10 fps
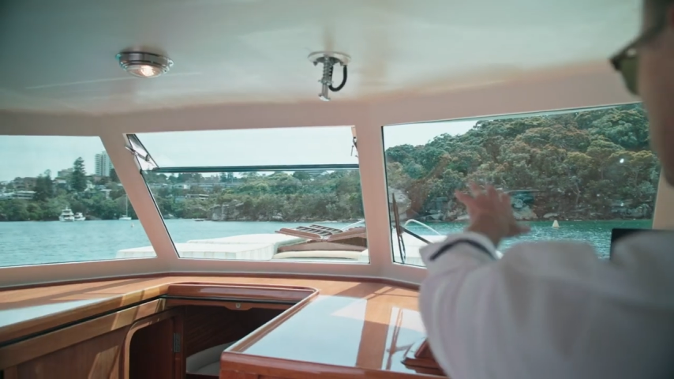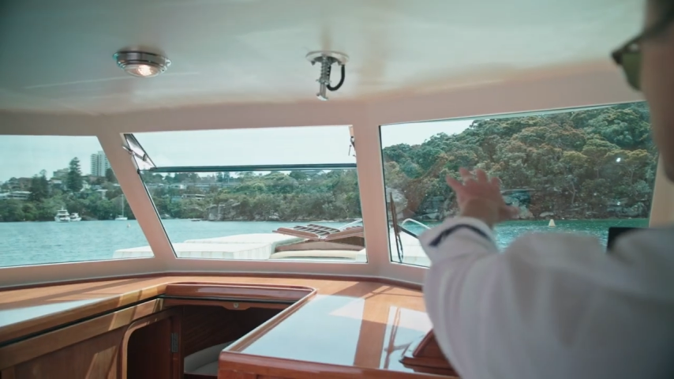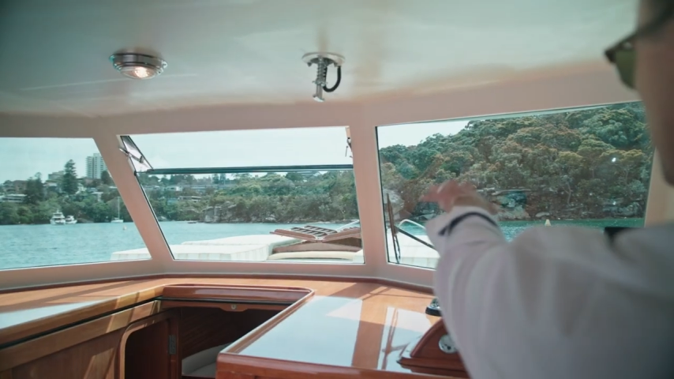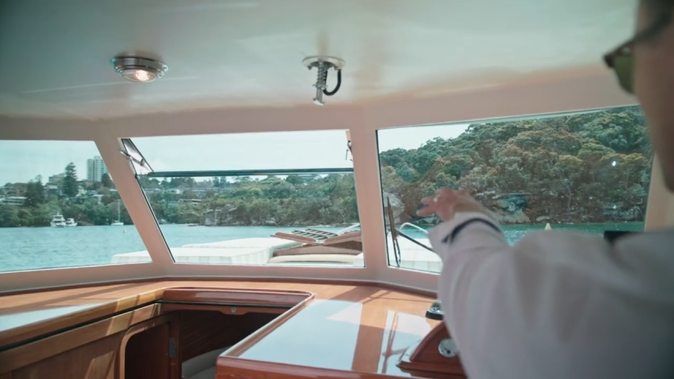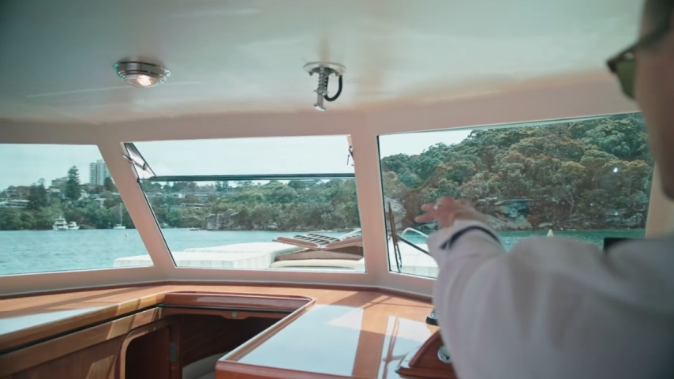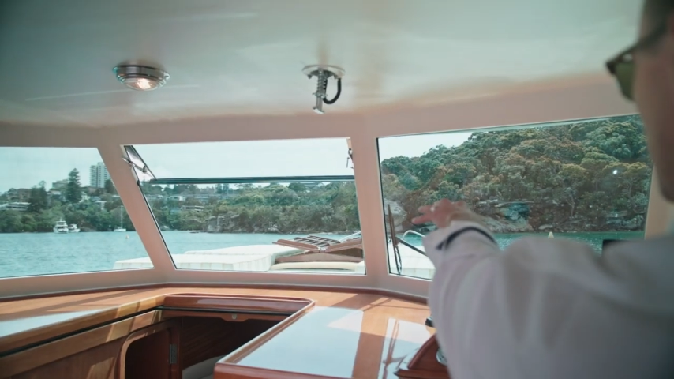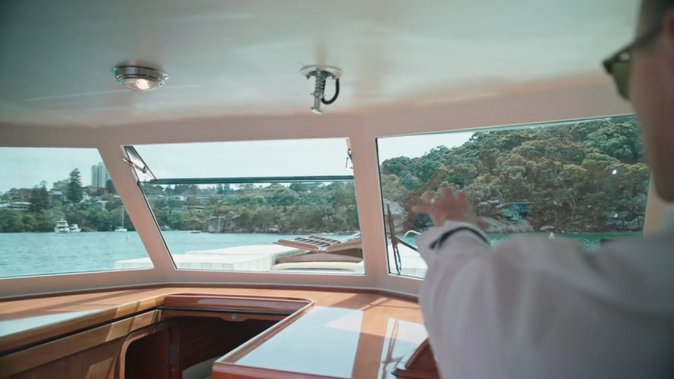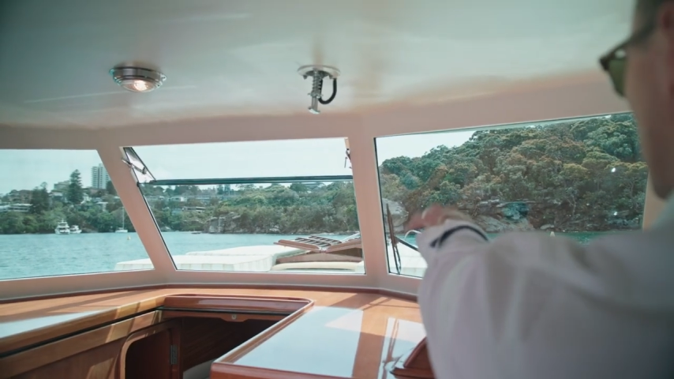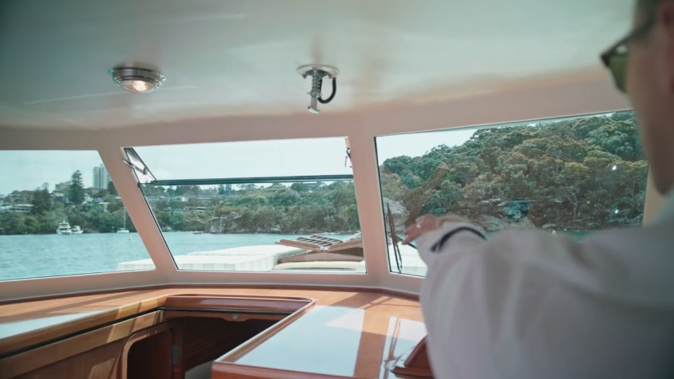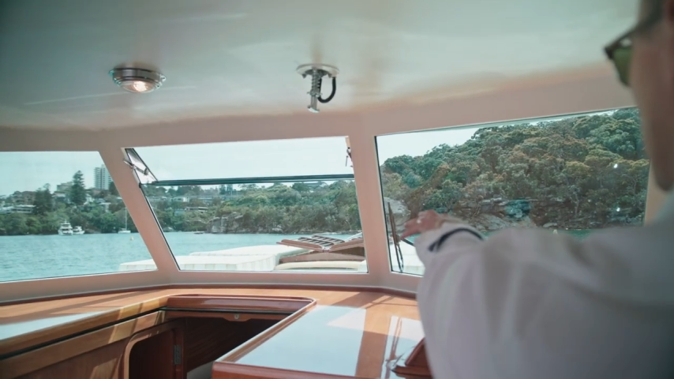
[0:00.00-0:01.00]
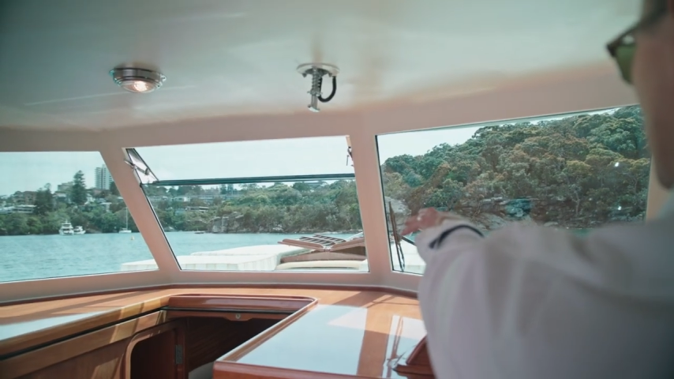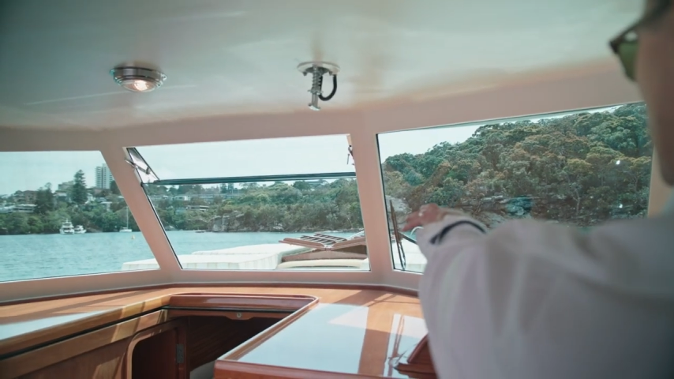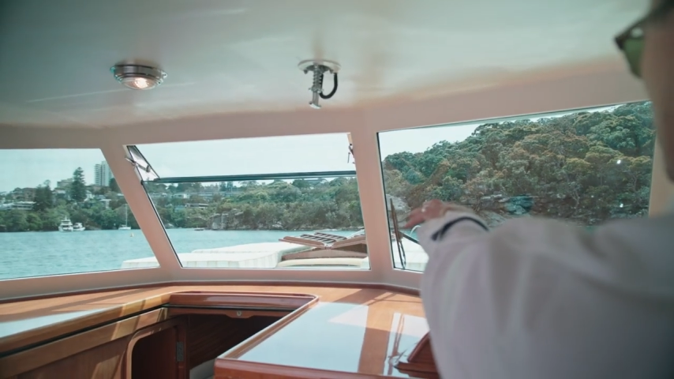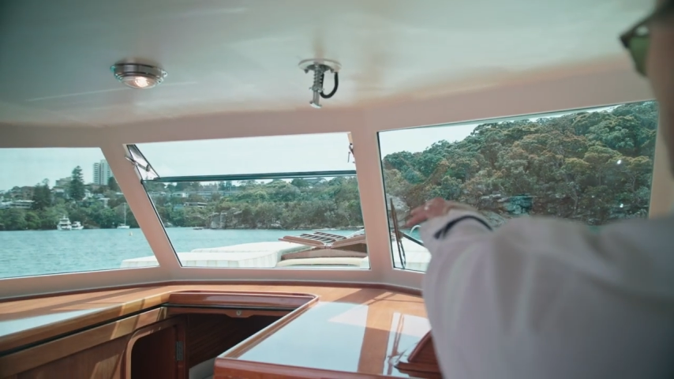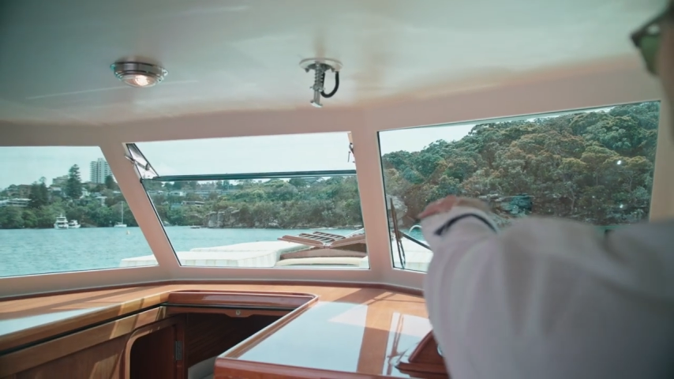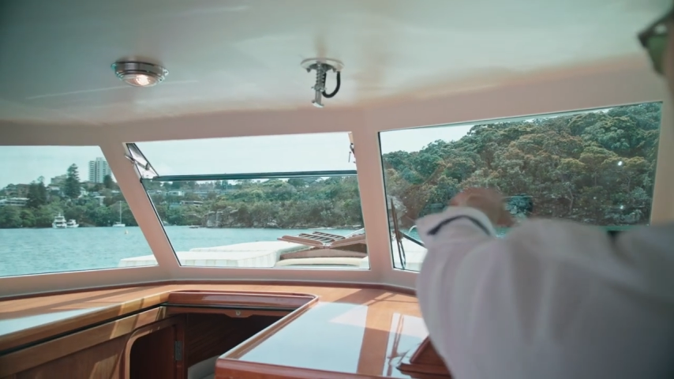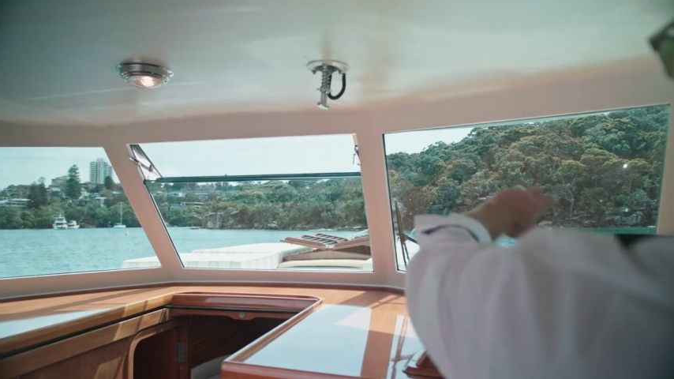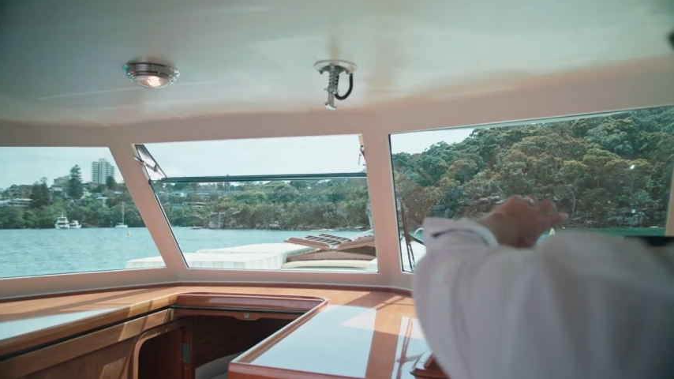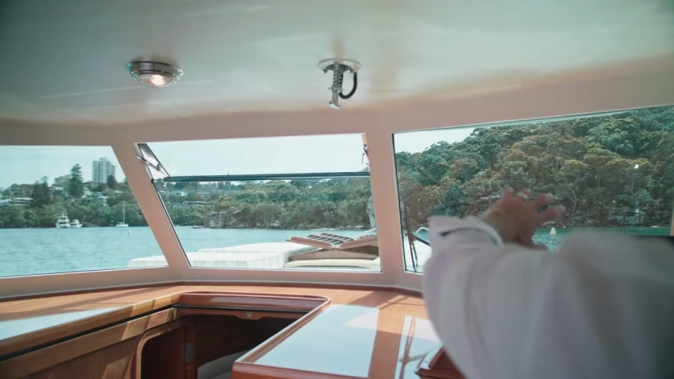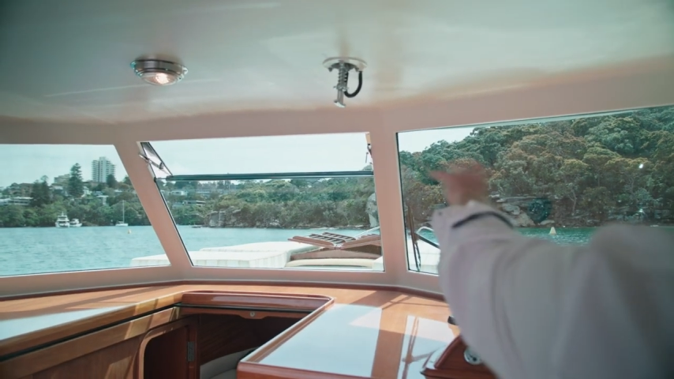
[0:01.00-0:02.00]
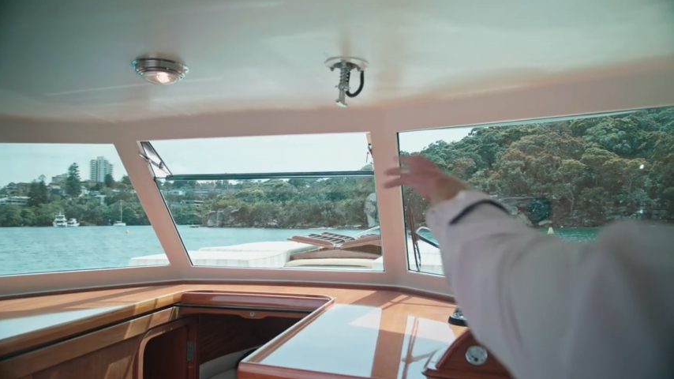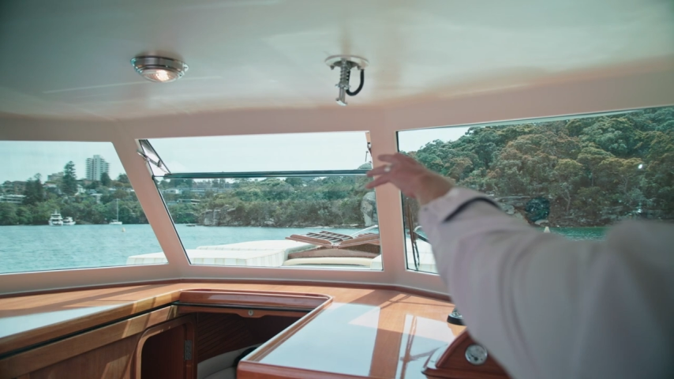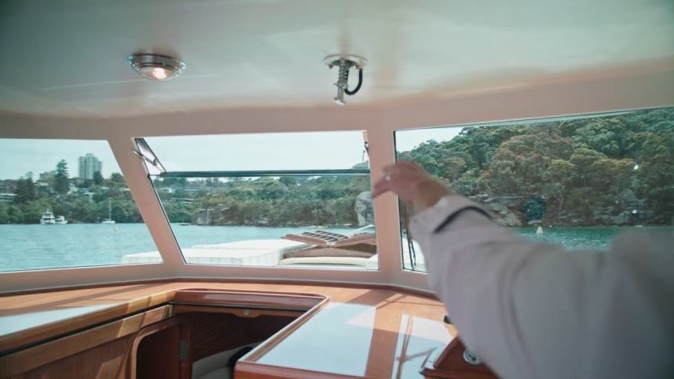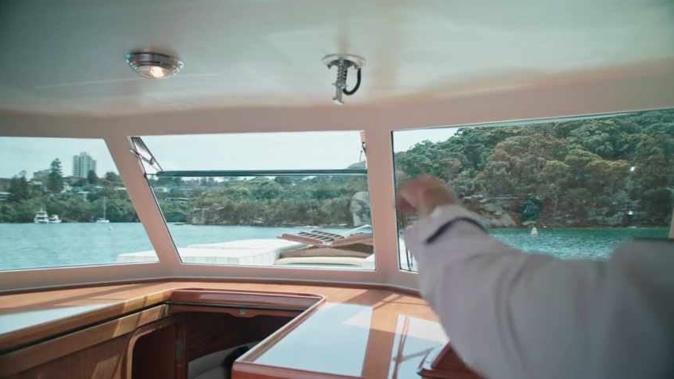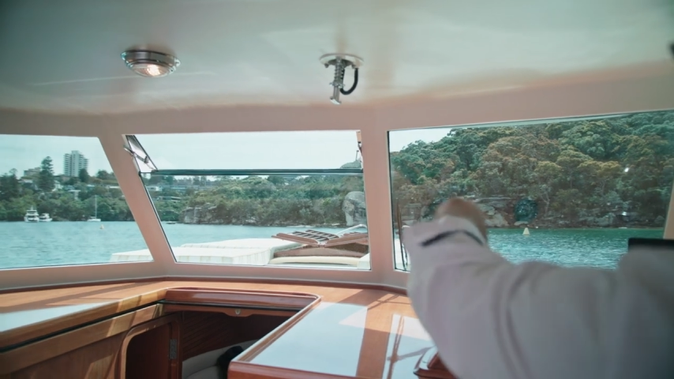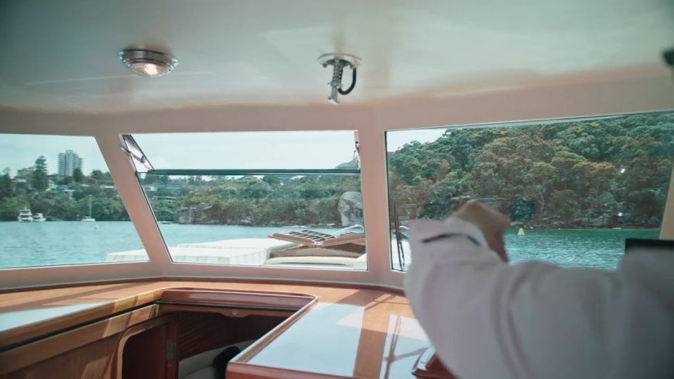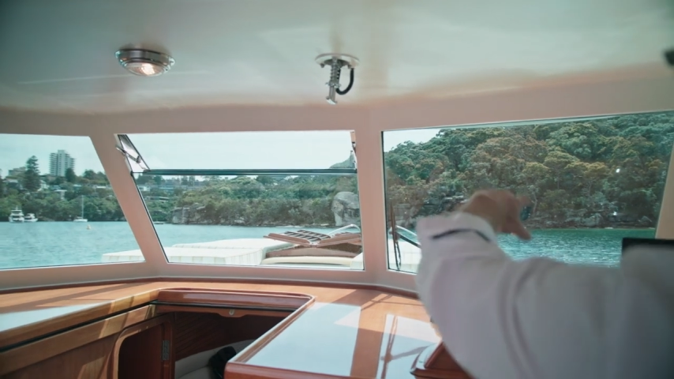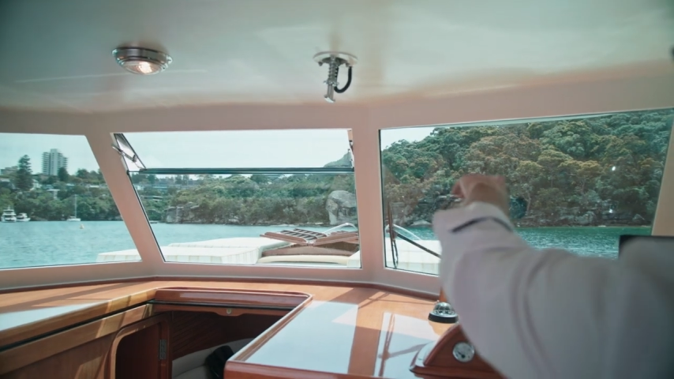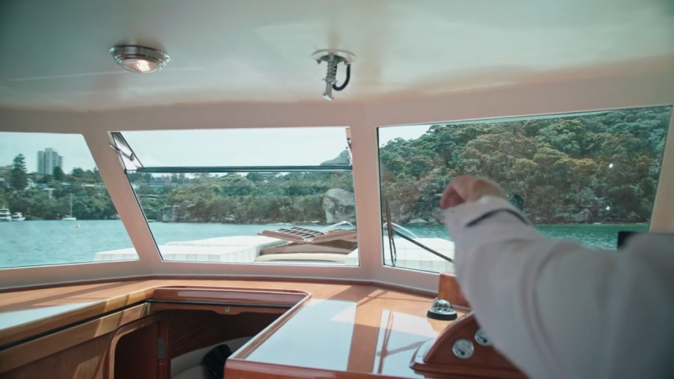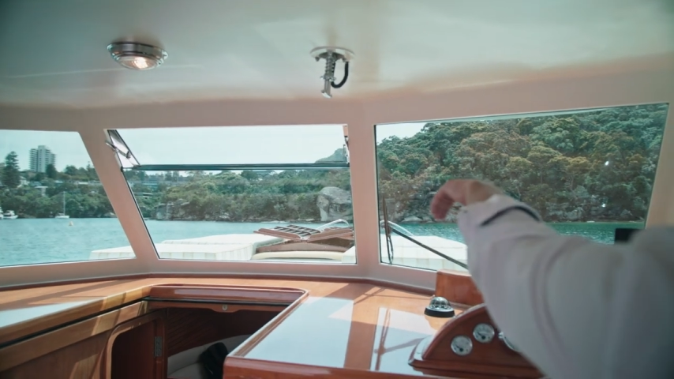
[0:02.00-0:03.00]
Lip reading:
(no speaker visible)